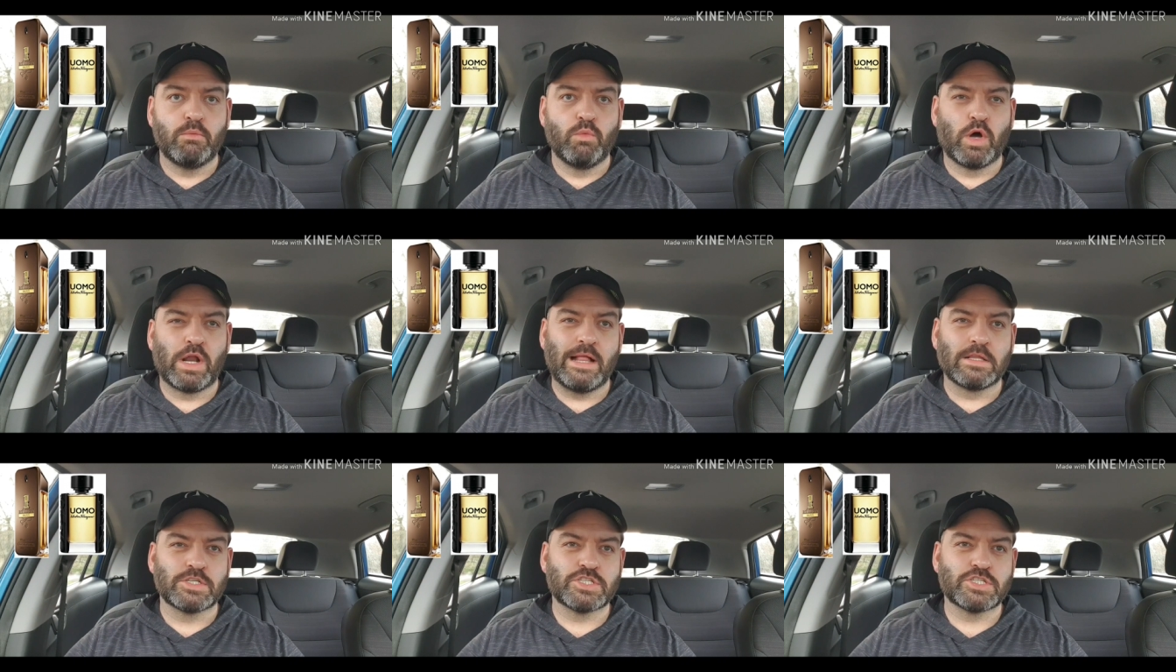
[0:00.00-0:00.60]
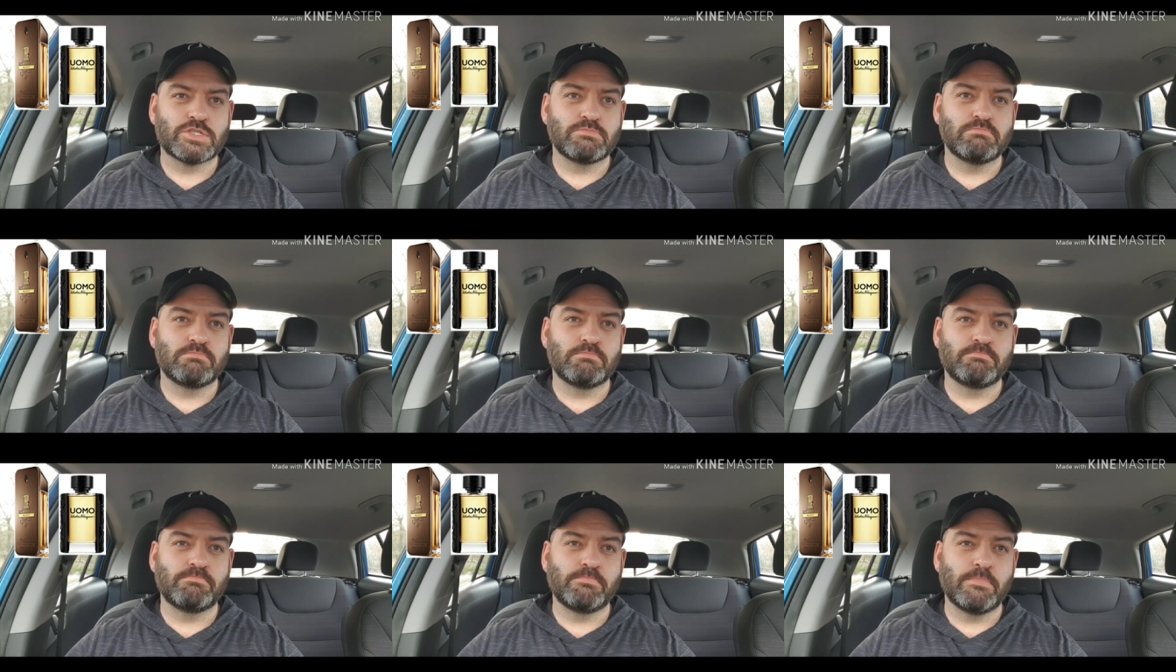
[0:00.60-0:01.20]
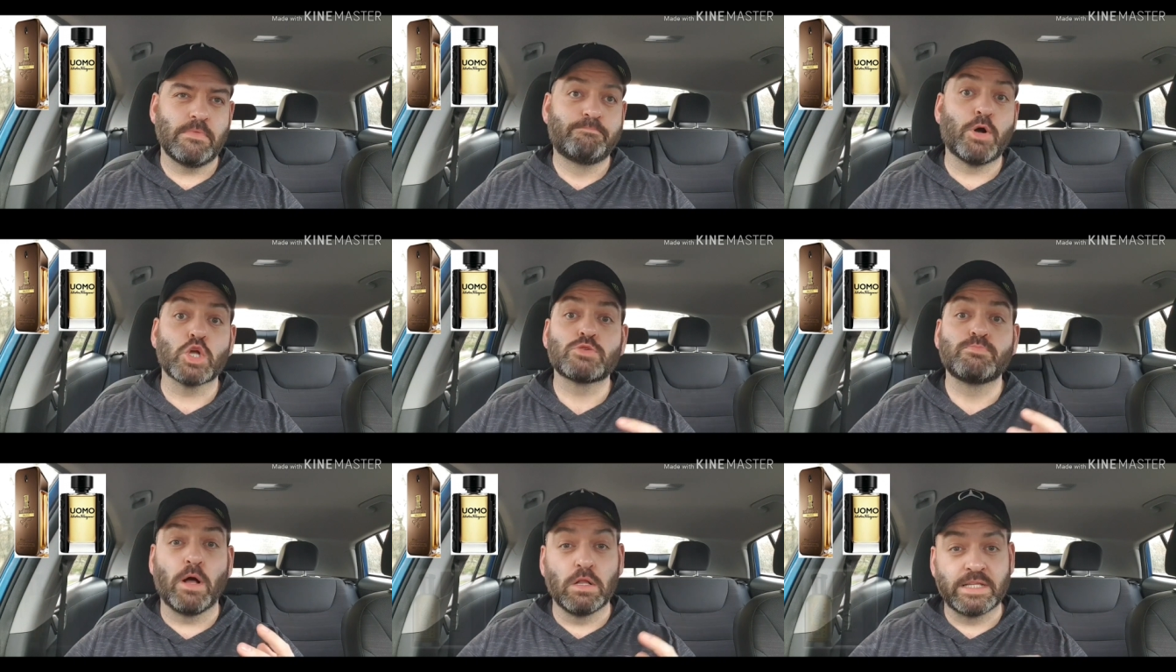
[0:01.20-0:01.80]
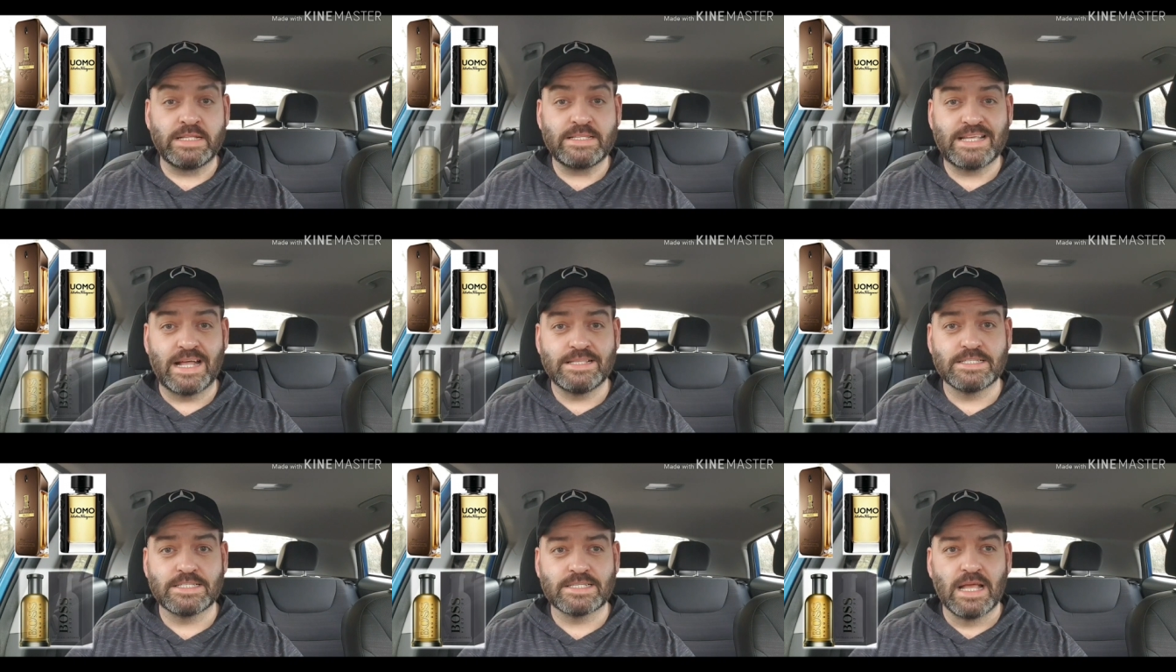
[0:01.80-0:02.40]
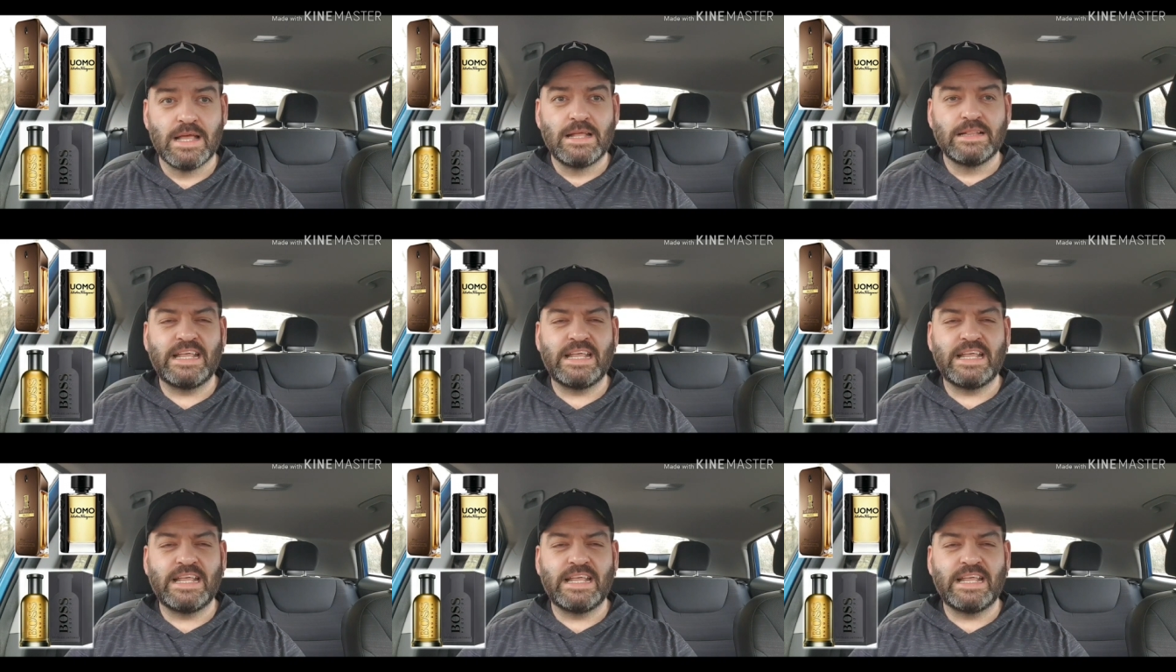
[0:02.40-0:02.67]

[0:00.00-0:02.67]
what else? Boss Bottled Intense.